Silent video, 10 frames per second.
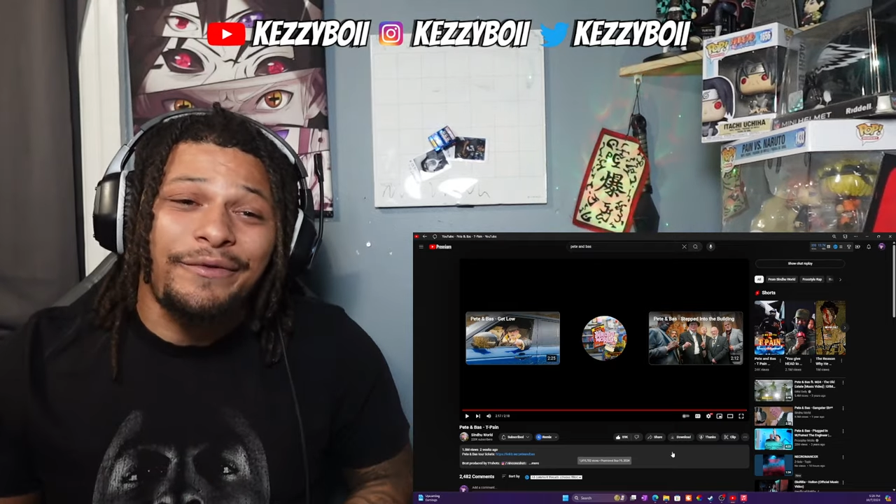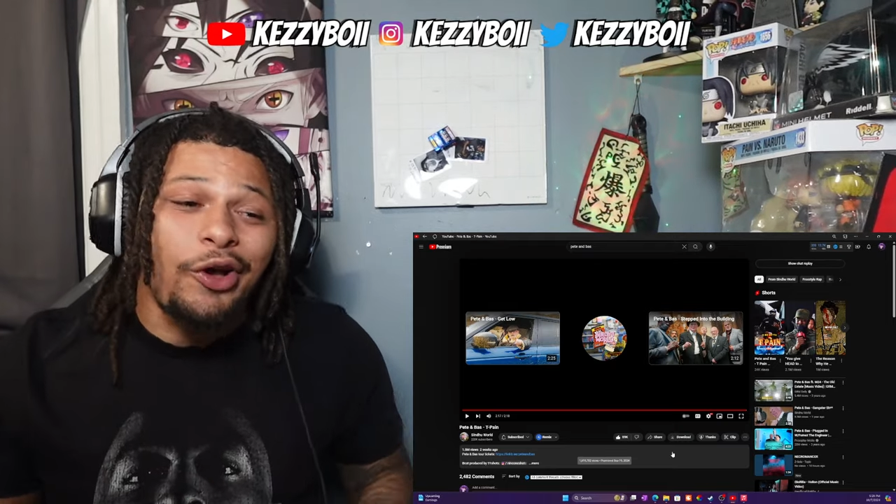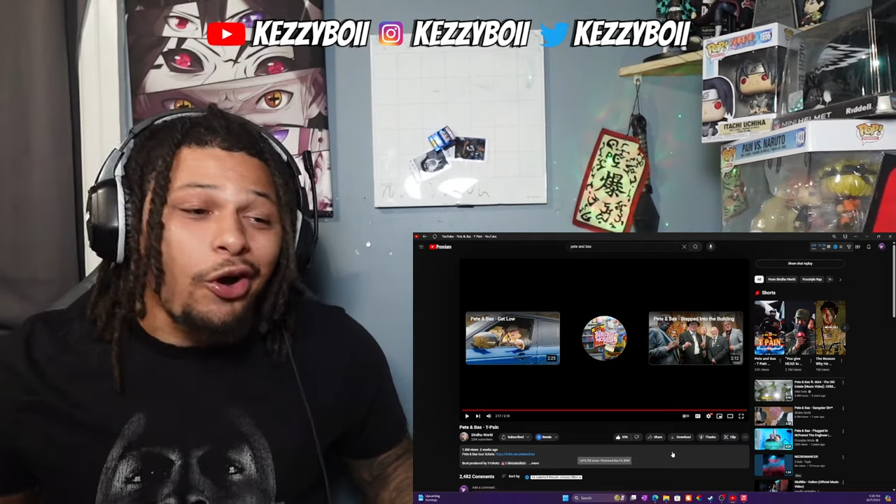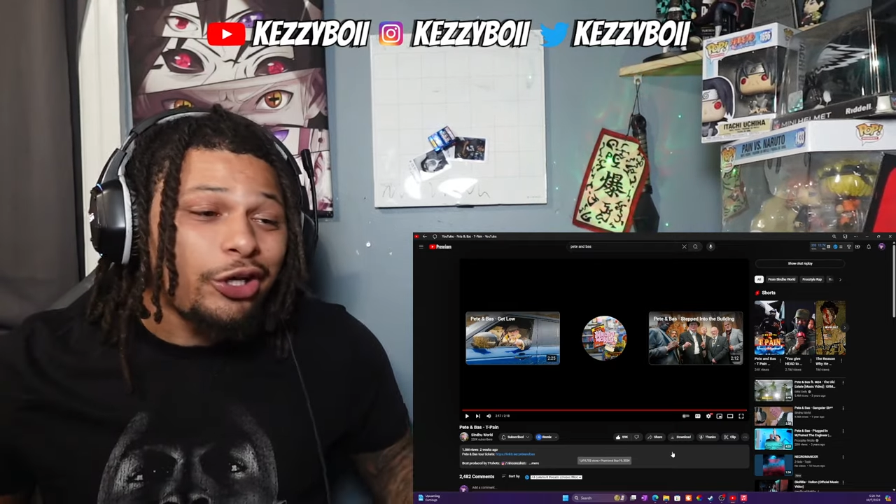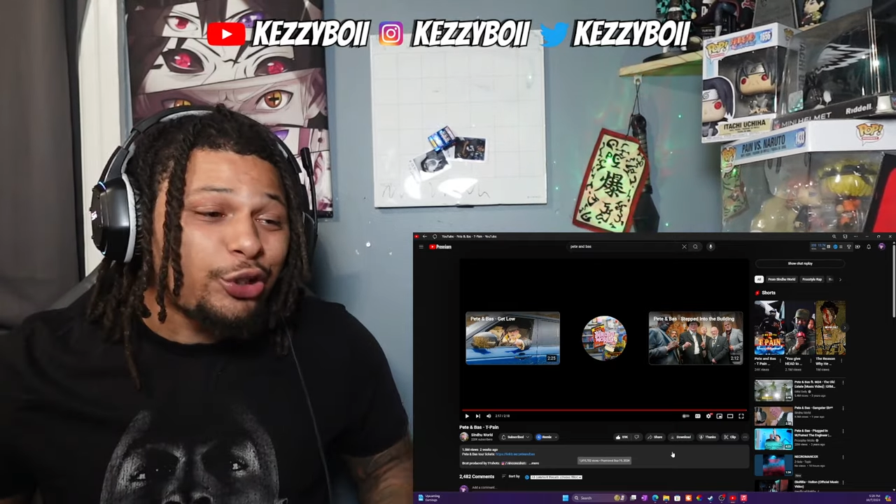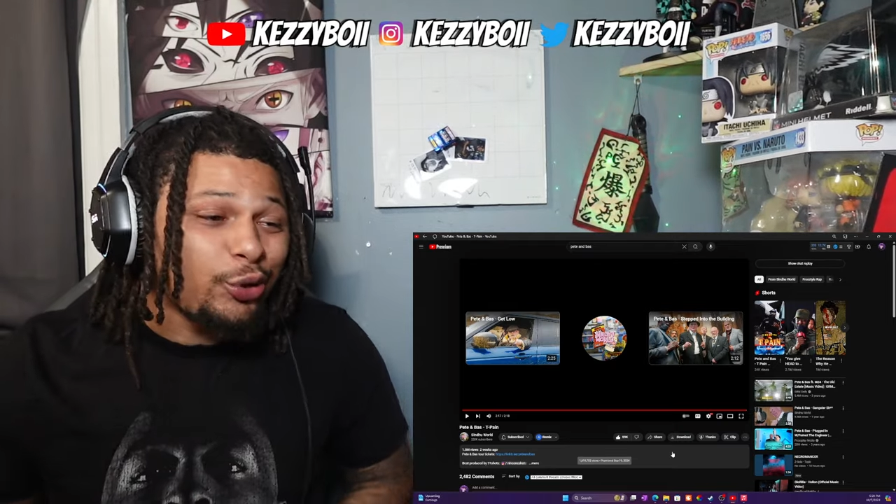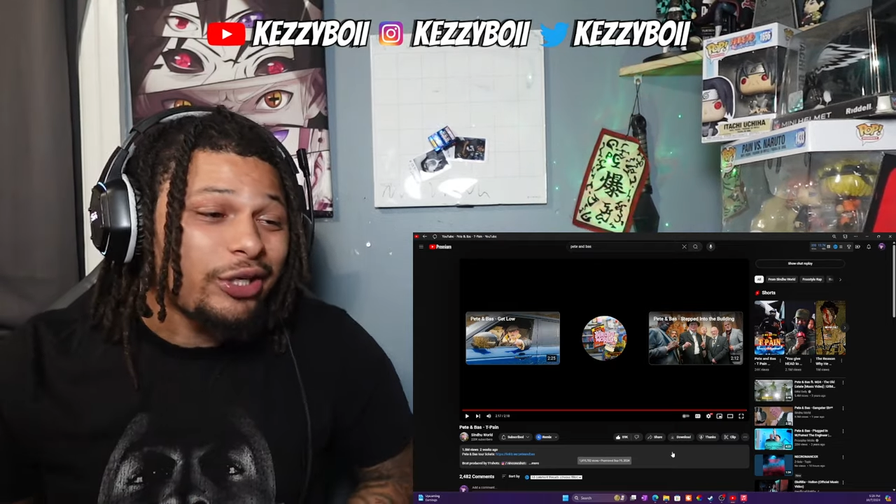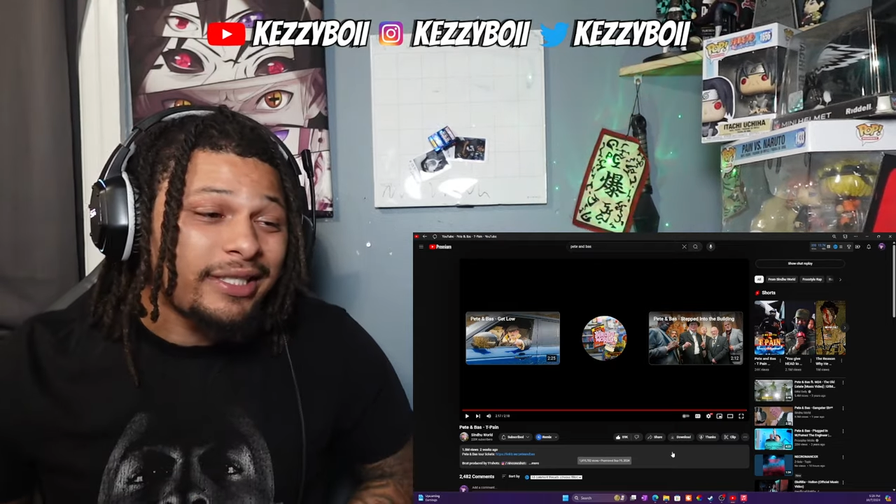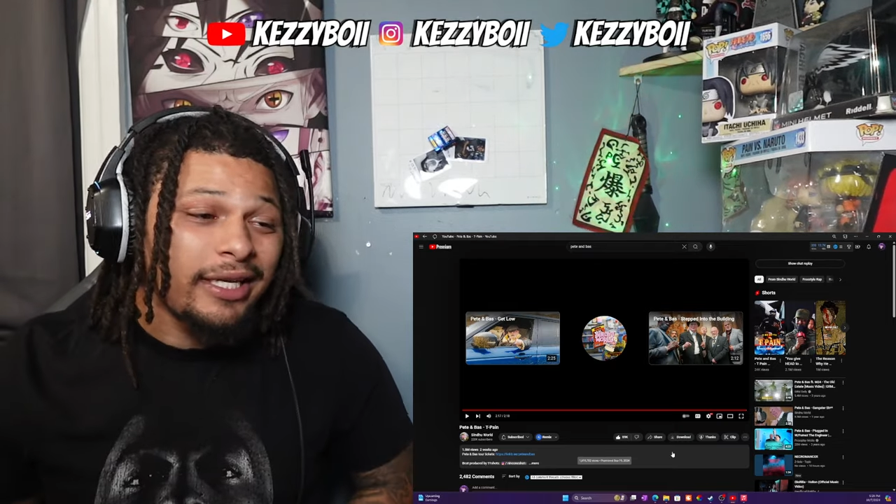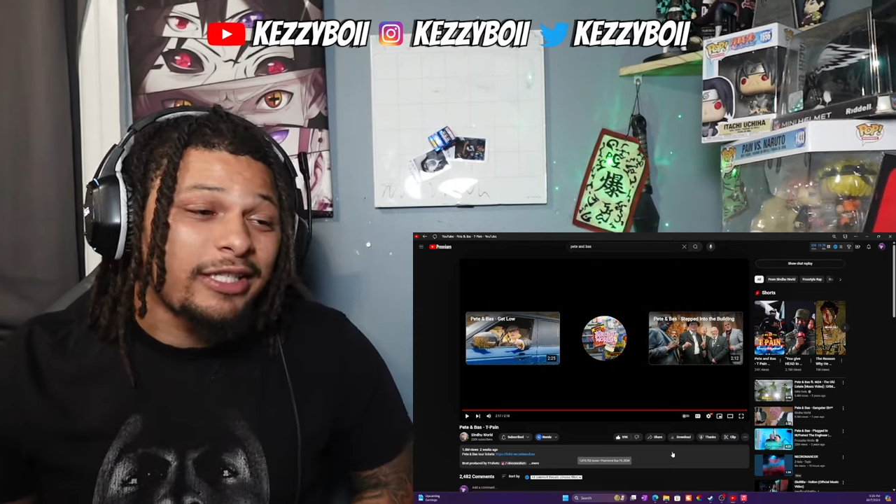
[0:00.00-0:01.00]
Y'all enjoy
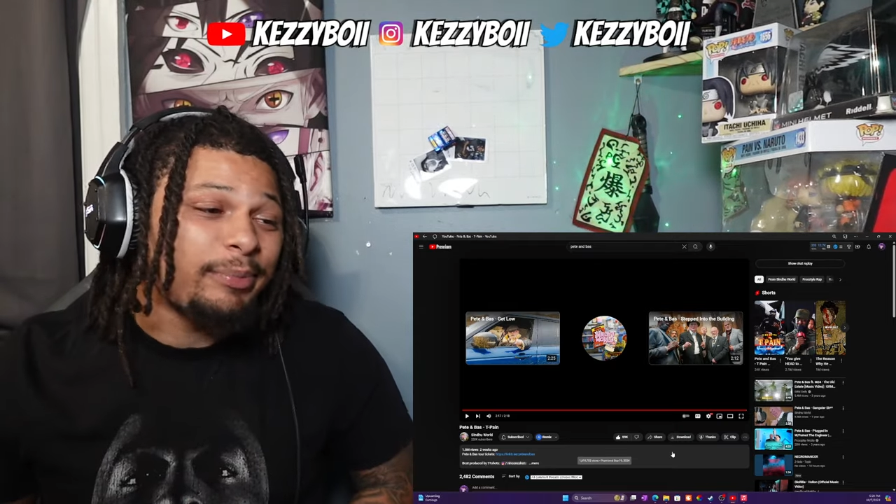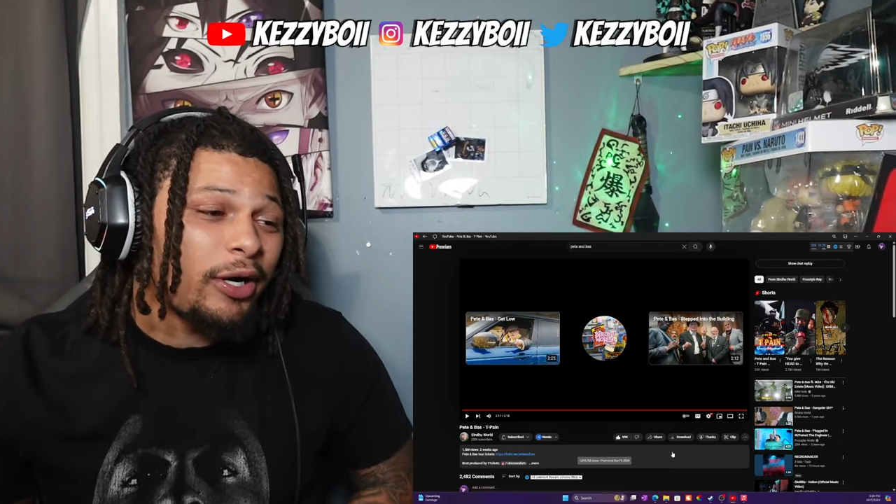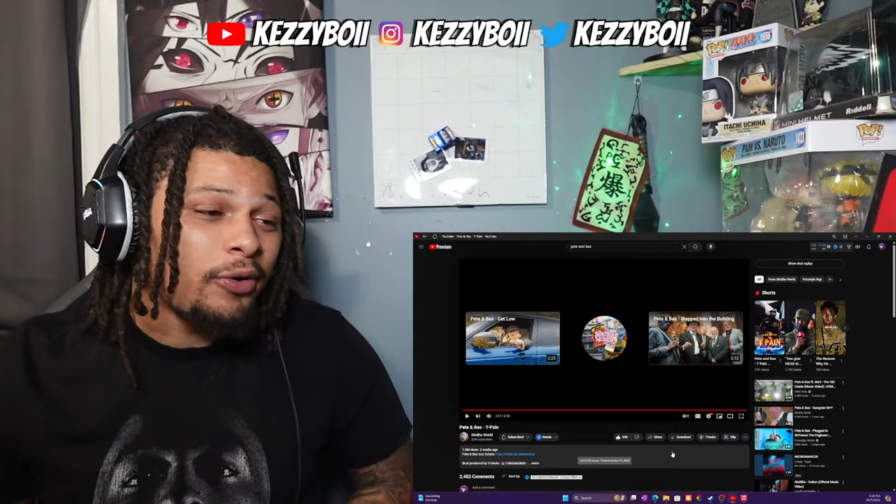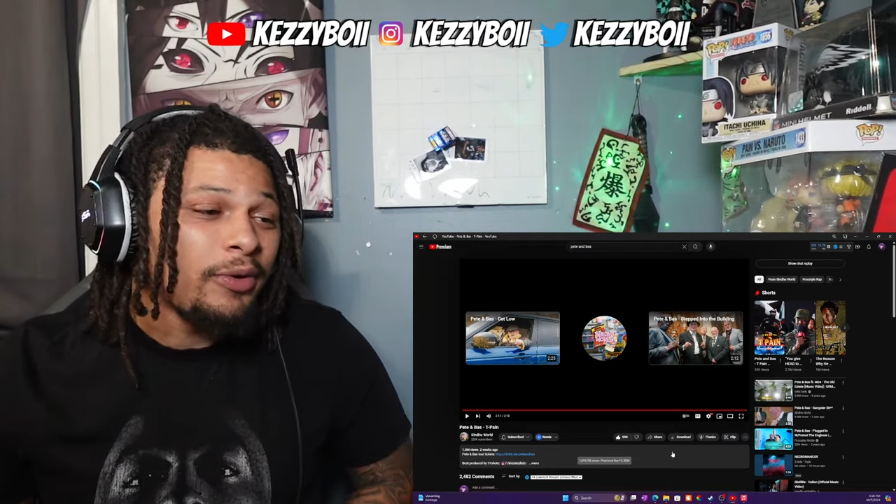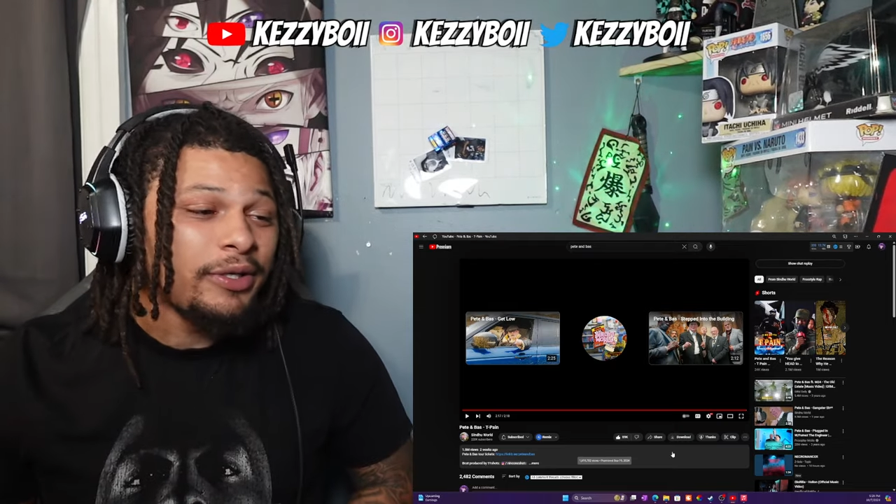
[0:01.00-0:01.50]
yourselves, bro.